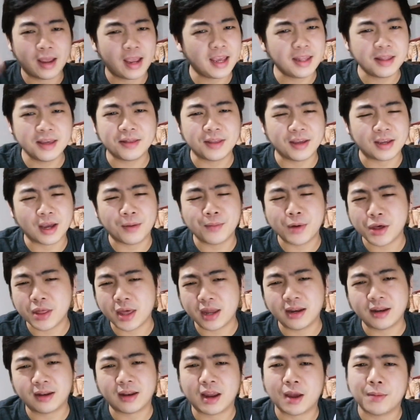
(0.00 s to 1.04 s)
anything about
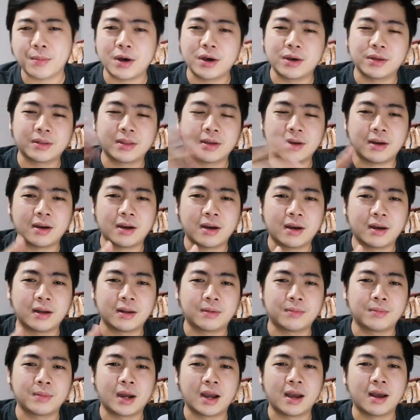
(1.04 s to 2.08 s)

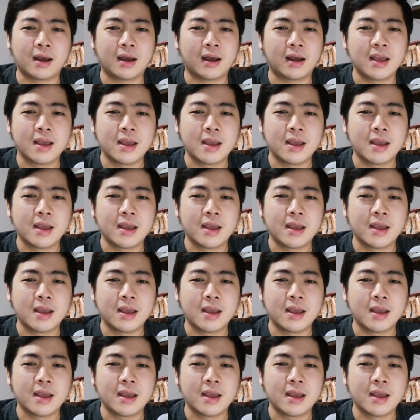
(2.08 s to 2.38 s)
mga